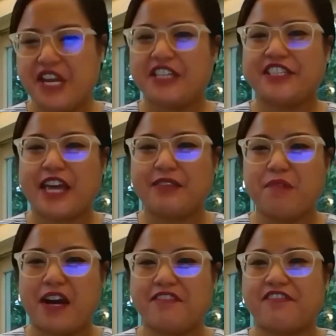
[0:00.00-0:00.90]

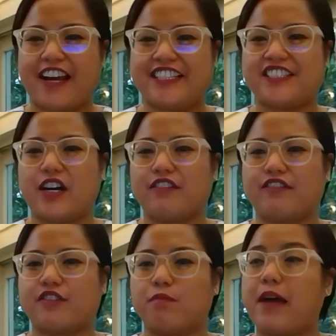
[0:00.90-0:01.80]
Sadman Faisal
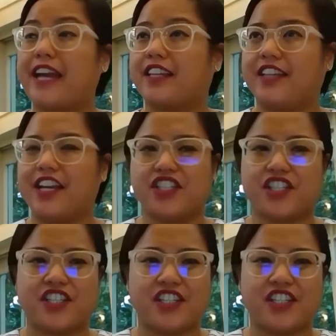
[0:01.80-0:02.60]
from Bangladesh.